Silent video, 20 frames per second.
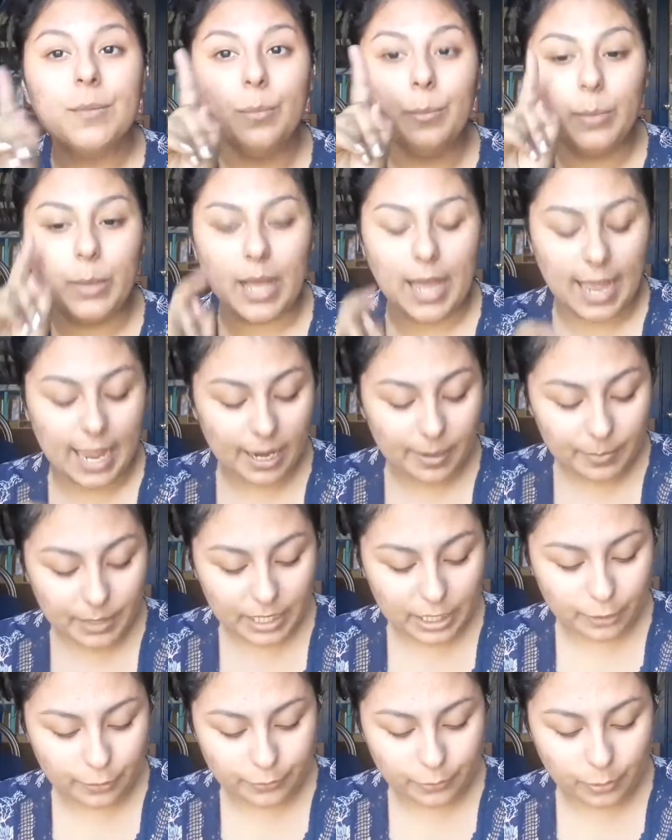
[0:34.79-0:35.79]
But I'm
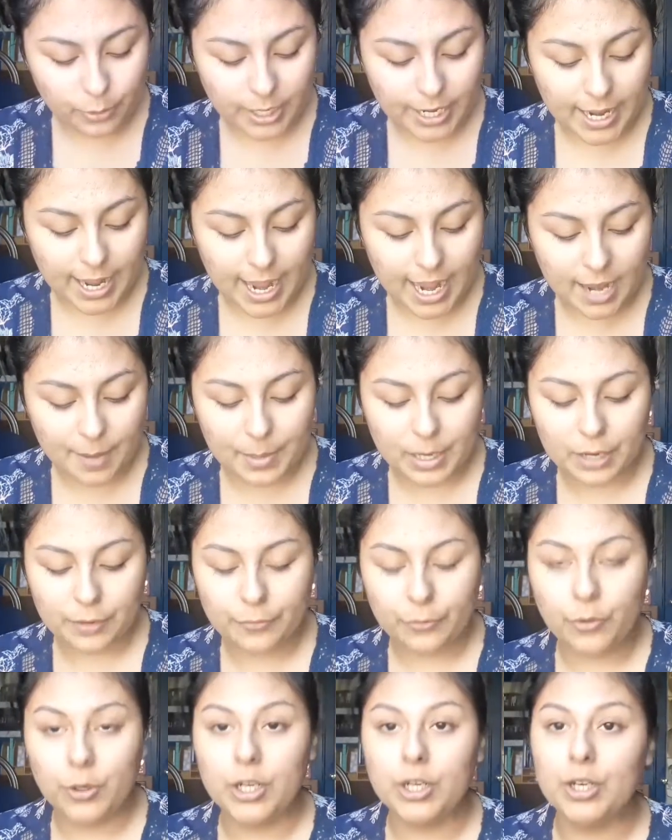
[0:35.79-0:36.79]
here for it. I'm here
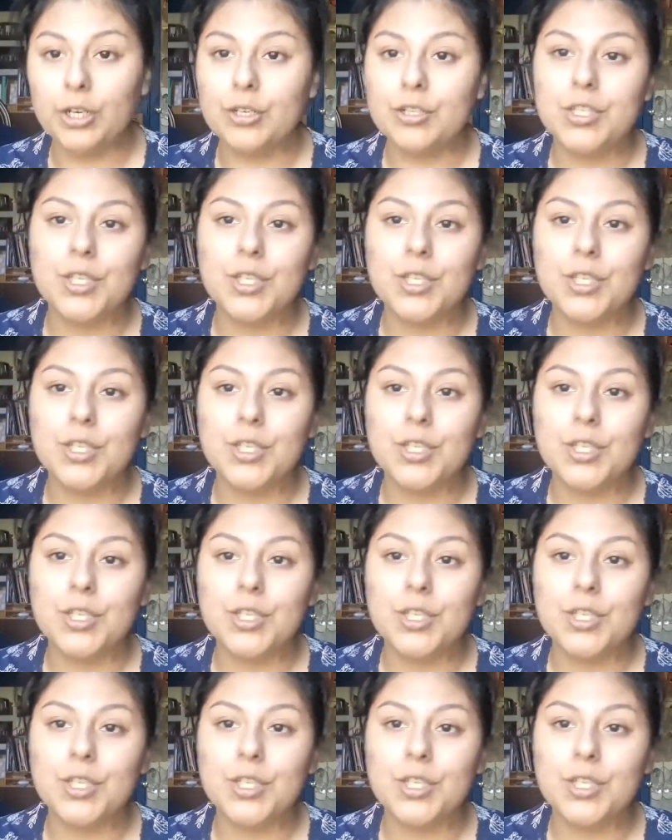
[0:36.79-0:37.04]
for it, girl.